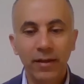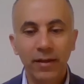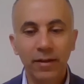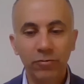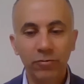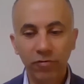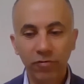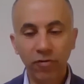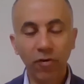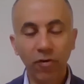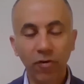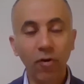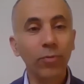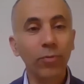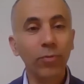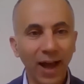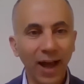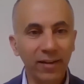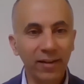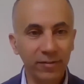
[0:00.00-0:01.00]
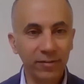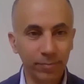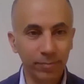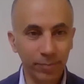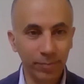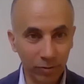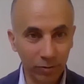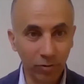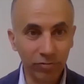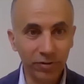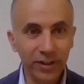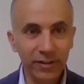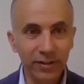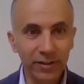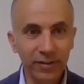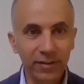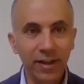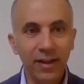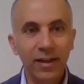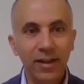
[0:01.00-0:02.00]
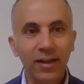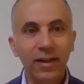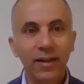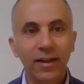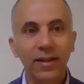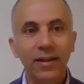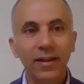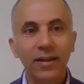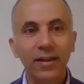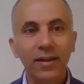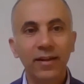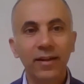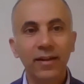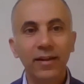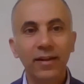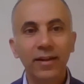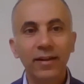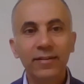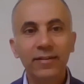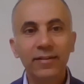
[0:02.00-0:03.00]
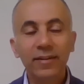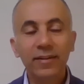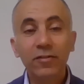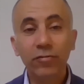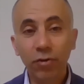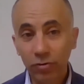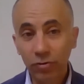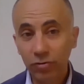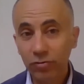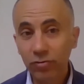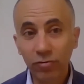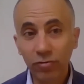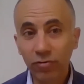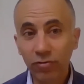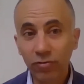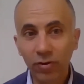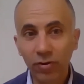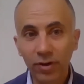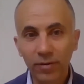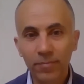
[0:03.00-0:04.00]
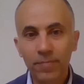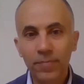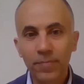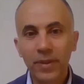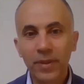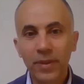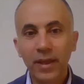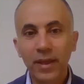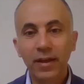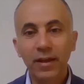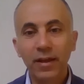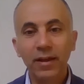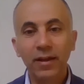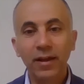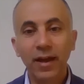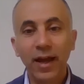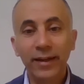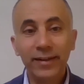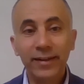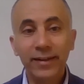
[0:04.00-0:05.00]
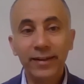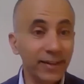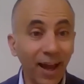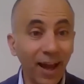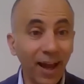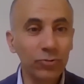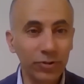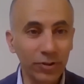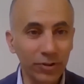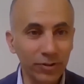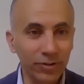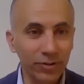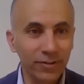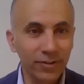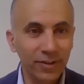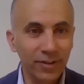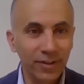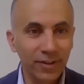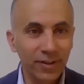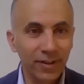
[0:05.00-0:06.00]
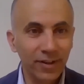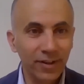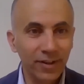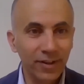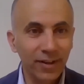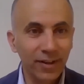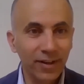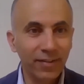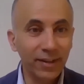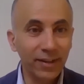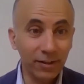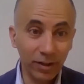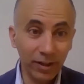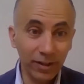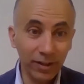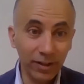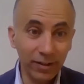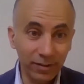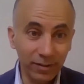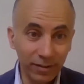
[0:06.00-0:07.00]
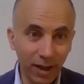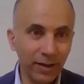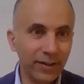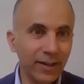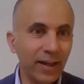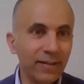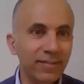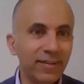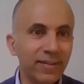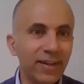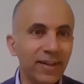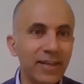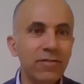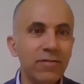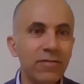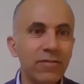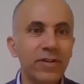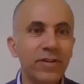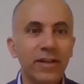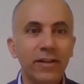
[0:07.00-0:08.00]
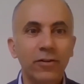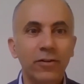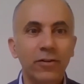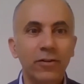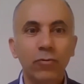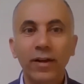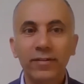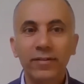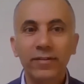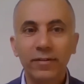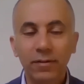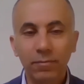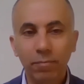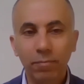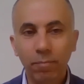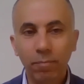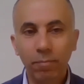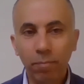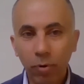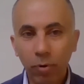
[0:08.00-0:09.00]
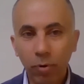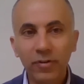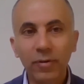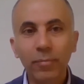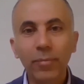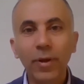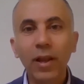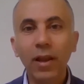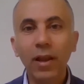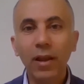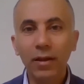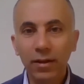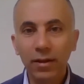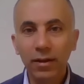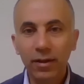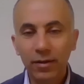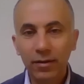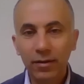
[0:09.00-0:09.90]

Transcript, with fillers: uh, the formal aspect of it, uh, it is first of all uh, an encounter. I think it, it I can say even it was possible